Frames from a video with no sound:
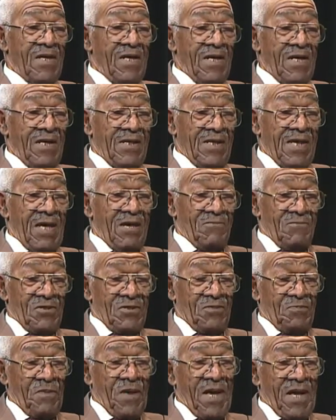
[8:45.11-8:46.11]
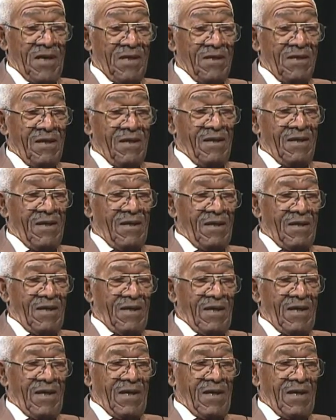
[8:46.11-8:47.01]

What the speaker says: in that respect. How